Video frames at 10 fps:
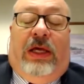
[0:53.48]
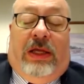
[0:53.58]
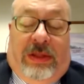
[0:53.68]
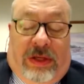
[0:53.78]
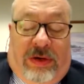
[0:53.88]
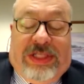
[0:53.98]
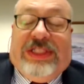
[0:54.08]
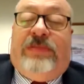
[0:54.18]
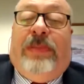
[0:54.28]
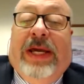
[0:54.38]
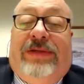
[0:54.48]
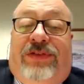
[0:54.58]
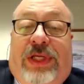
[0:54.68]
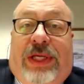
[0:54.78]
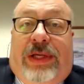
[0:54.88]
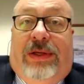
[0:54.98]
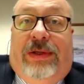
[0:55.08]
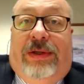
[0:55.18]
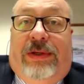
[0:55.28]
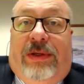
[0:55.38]
they're expecting
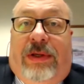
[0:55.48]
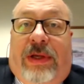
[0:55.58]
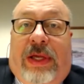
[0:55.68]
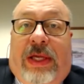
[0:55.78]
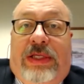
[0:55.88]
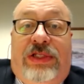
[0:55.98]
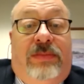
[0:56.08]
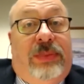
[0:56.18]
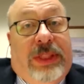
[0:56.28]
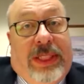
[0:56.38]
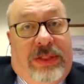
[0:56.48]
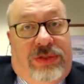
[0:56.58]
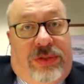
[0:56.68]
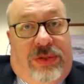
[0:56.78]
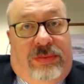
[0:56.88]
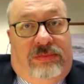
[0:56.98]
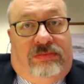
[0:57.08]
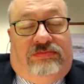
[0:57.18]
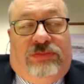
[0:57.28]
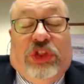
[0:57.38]
a simple answer.
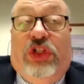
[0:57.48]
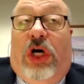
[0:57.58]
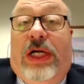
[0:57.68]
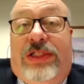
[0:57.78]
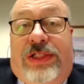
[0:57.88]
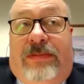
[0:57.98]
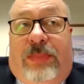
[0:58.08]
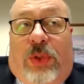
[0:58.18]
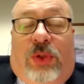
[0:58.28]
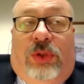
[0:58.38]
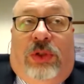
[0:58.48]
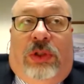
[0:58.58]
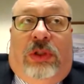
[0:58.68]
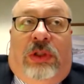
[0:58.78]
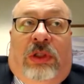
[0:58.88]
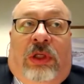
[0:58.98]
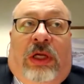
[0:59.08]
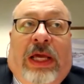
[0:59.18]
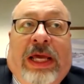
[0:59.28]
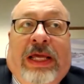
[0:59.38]
It's not simple.
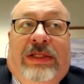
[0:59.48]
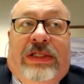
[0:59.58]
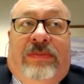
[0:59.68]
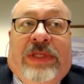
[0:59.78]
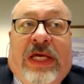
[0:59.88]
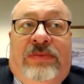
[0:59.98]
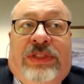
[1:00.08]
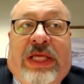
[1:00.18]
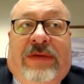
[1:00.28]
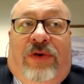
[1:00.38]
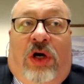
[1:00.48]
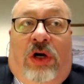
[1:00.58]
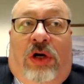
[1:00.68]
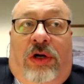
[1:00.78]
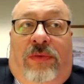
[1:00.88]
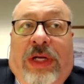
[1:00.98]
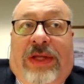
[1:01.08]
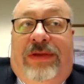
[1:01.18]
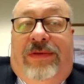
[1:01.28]
And sometimes they've heard around the